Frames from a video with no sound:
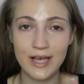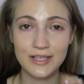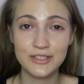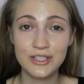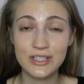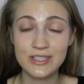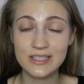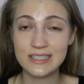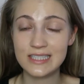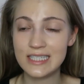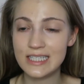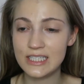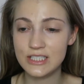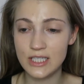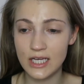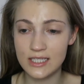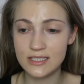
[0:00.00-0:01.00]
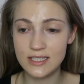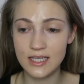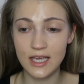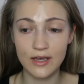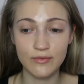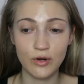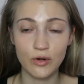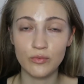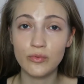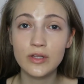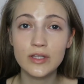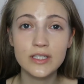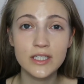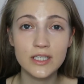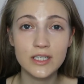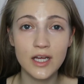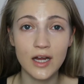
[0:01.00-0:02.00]
as you can see, it does give really
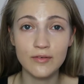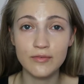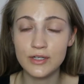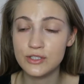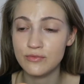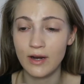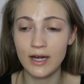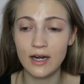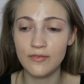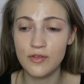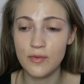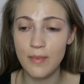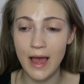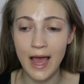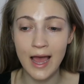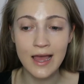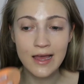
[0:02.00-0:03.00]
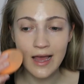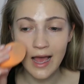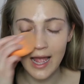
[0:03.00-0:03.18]
good coverage right off the bat.